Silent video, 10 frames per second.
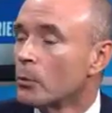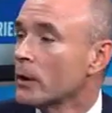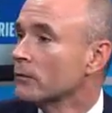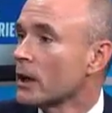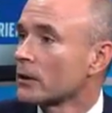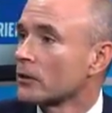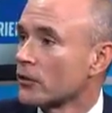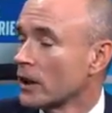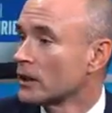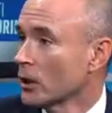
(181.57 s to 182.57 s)
We have Dr.
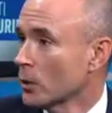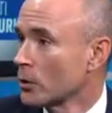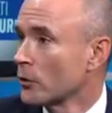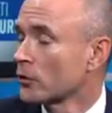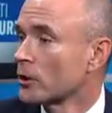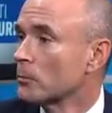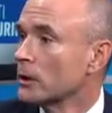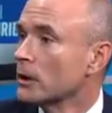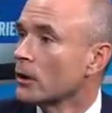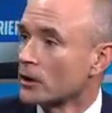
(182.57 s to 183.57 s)
Santaona is going to
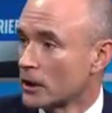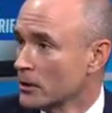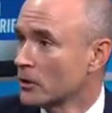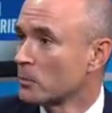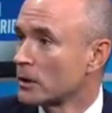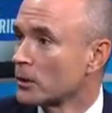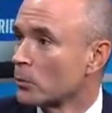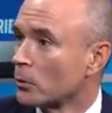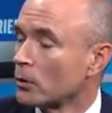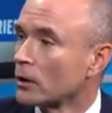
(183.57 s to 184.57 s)
be our keynote speaker.
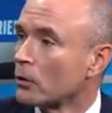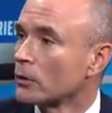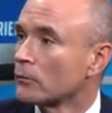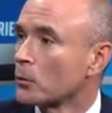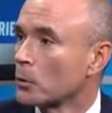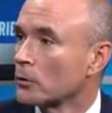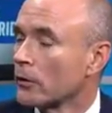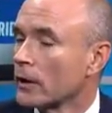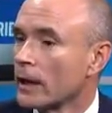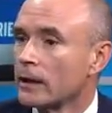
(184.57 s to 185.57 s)
We're really looking forward
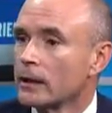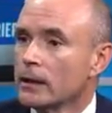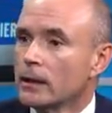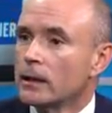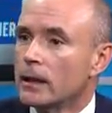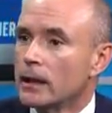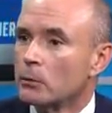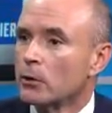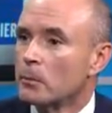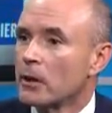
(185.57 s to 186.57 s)
to that.
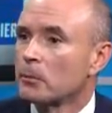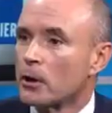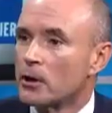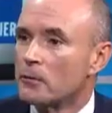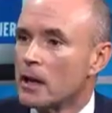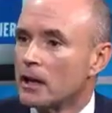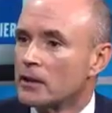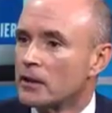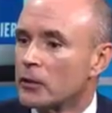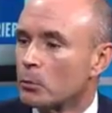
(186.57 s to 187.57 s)
And really the best part of the
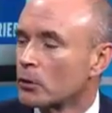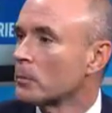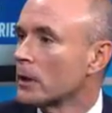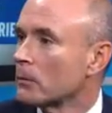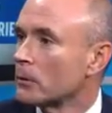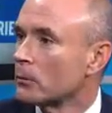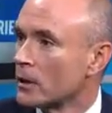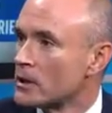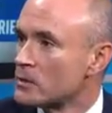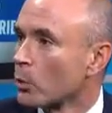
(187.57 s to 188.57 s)
event is that we're going to be able to
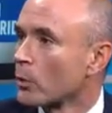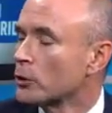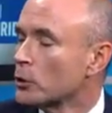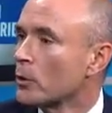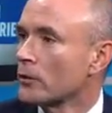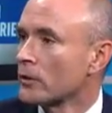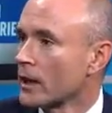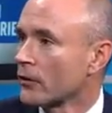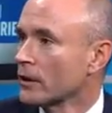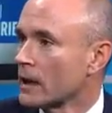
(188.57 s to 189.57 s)
raise more than
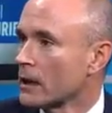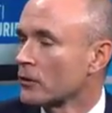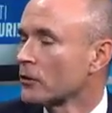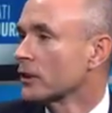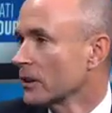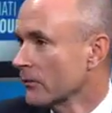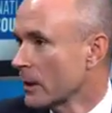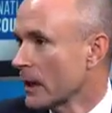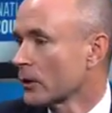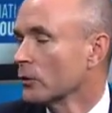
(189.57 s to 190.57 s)
$200,000 to give
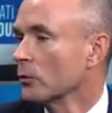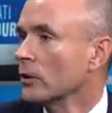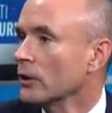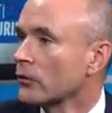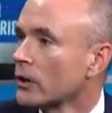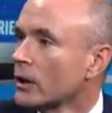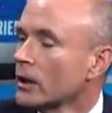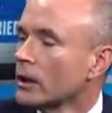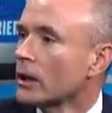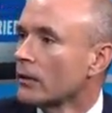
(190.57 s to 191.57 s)
back to these
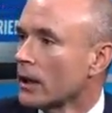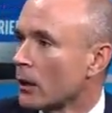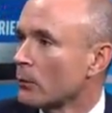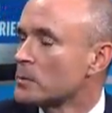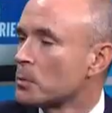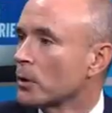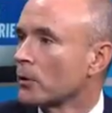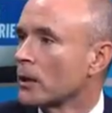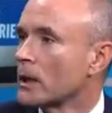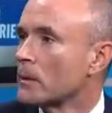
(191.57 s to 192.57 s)
outreach
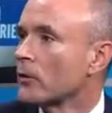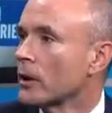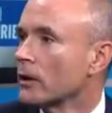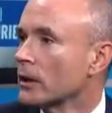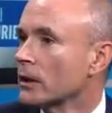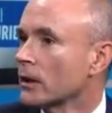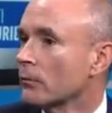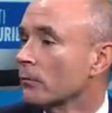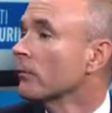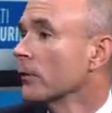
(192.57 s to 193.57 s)
programs and
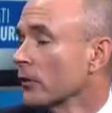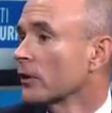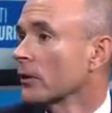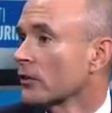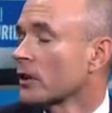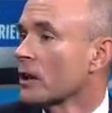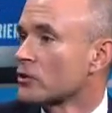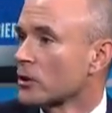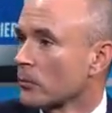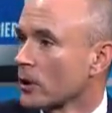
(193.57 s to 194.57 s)
the
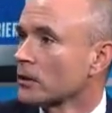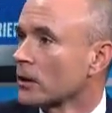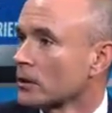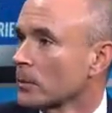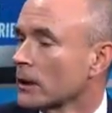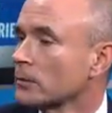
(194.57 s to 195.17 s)
scholarships that I talked about.